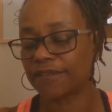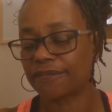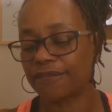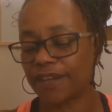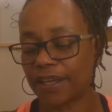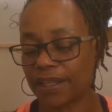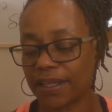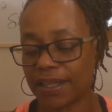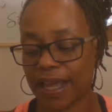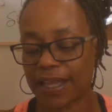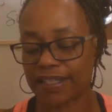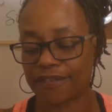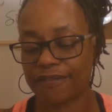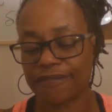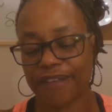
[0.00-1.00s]
a feeling
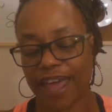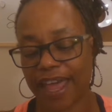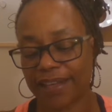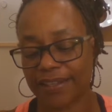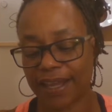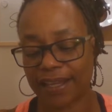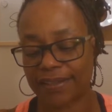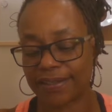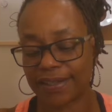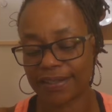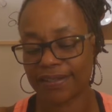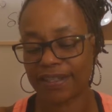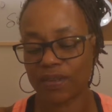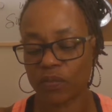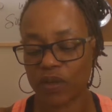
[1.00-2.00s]
as a fact
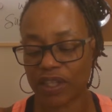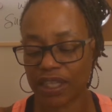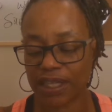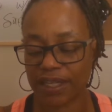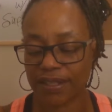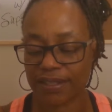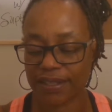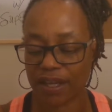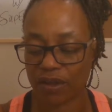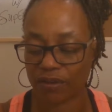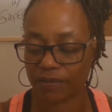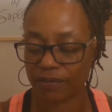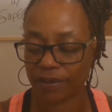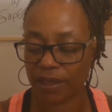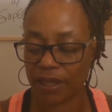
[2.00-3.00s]
existing within
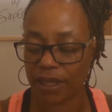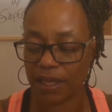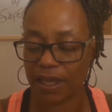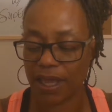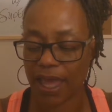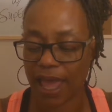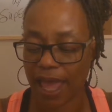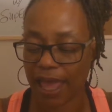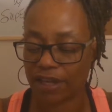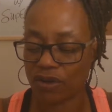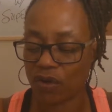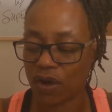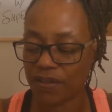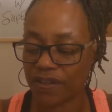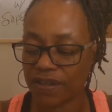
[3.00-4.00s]
itself, and
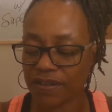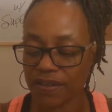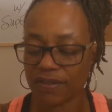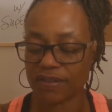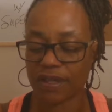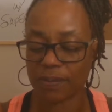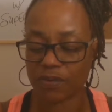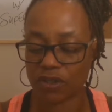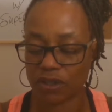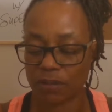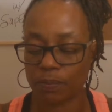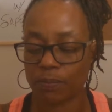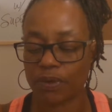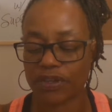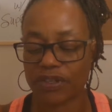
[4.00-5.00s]
on this
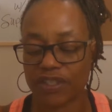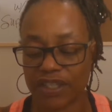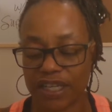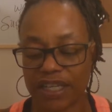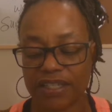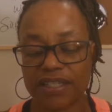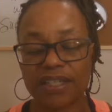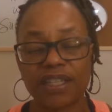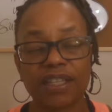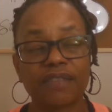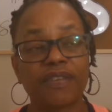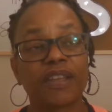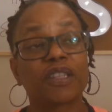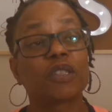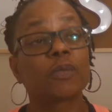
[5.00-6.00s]
assumption proceeds to give
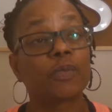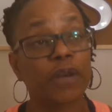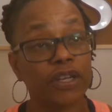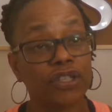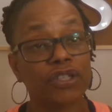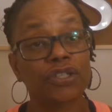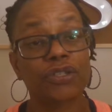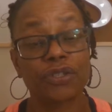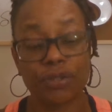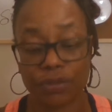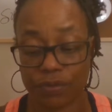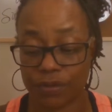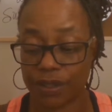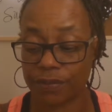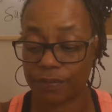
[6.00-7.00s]
expression
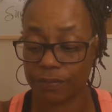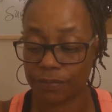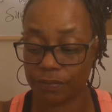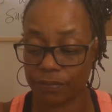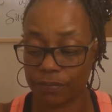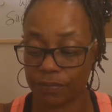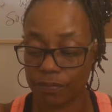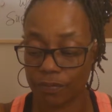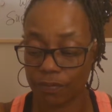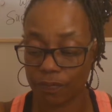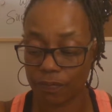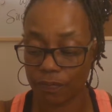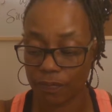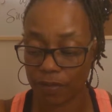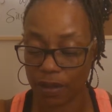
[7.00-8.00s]
to it.
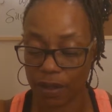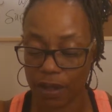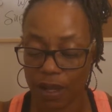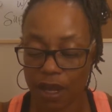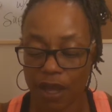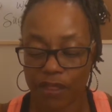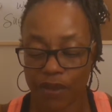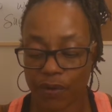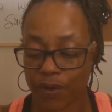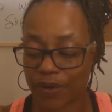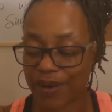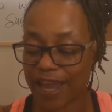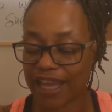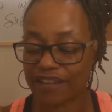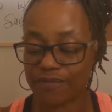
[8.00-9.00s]
The
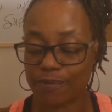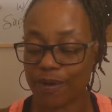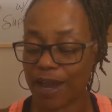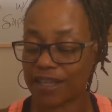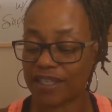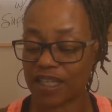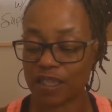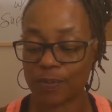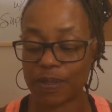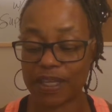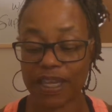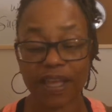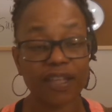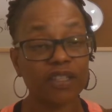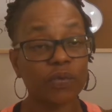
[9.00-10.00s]
creative process
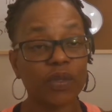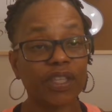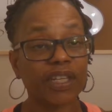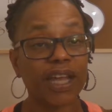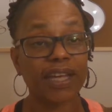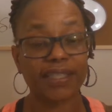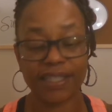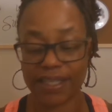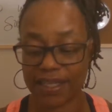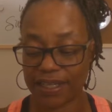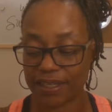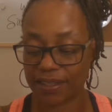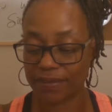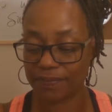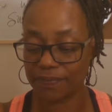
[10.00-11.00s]
begins with an
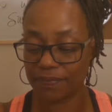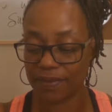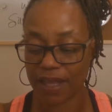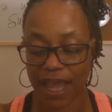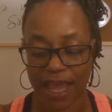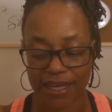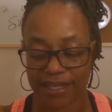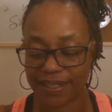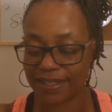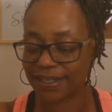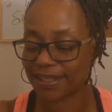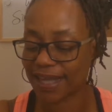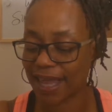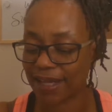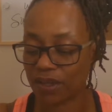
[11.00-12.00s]
idea, and its
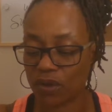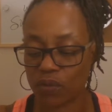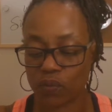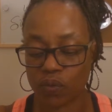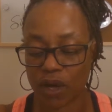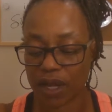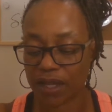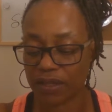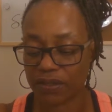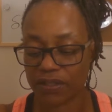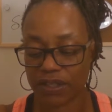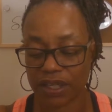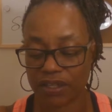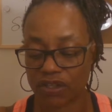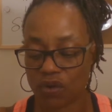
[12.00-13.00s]
cycle
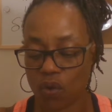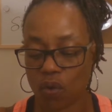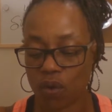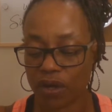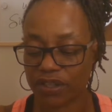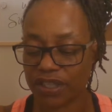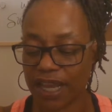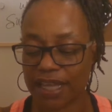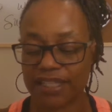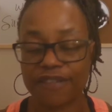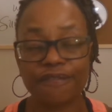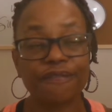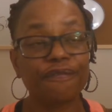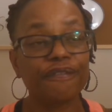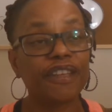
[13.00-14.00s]
runs its course as
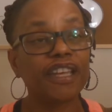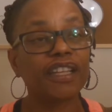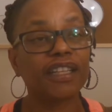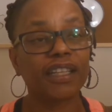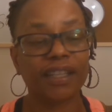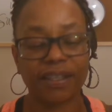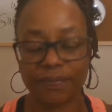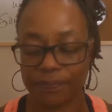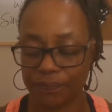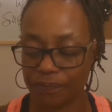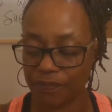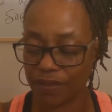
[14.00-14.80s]
a feeling